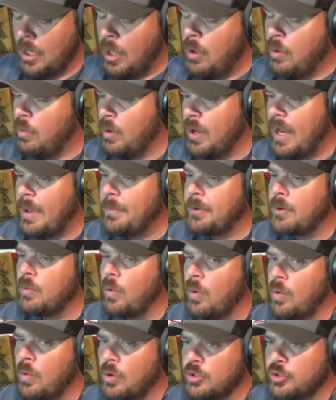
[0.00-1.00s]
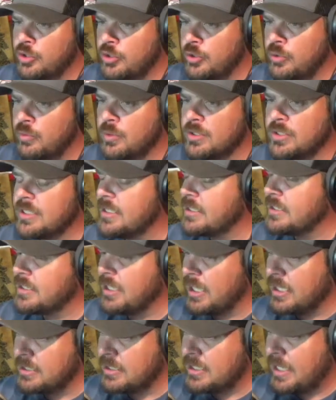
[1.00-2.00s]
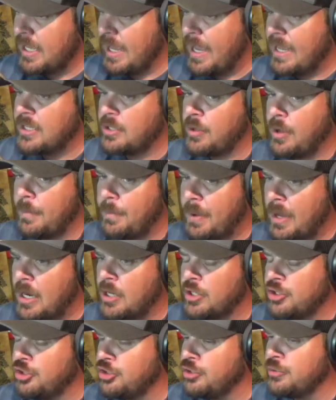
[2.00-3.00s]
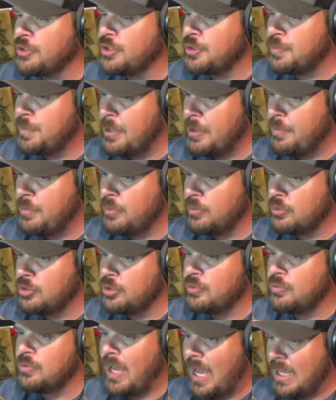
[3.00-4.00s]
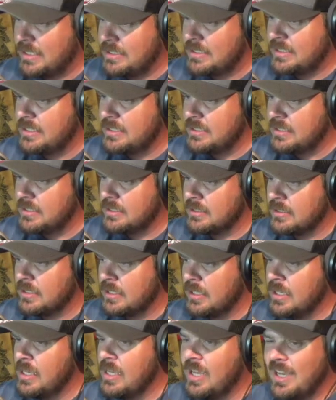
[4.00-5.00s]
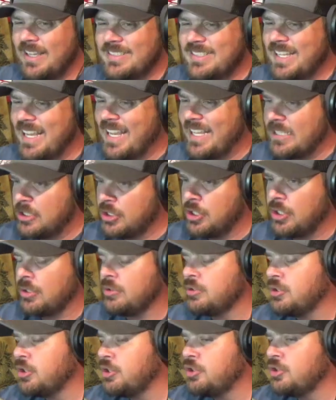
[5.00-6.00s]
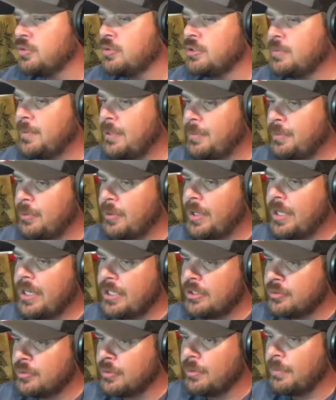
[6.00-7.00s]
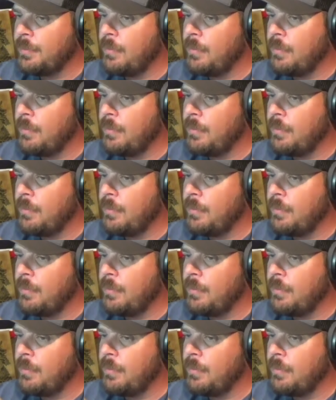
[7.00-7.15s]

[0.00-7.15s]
What happened in World War II was disgusting, and to compare the Jewish people to Nazis is an insult to the Jewish people in Israel.